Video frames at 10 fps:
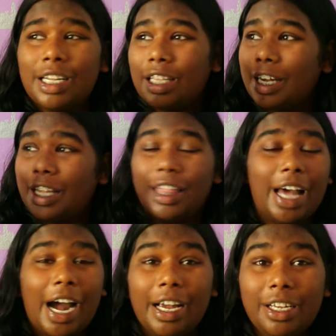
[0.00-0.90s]
like
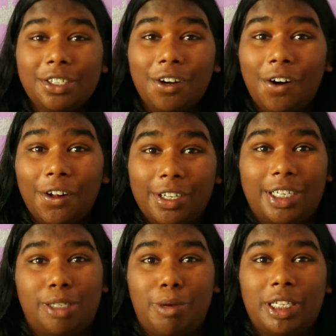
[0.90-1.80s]
that is all
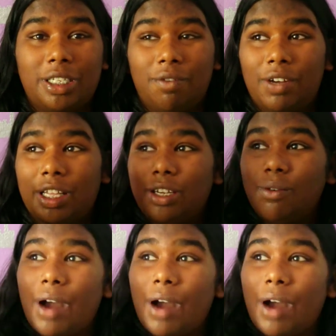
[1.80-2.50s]
expensive. And then you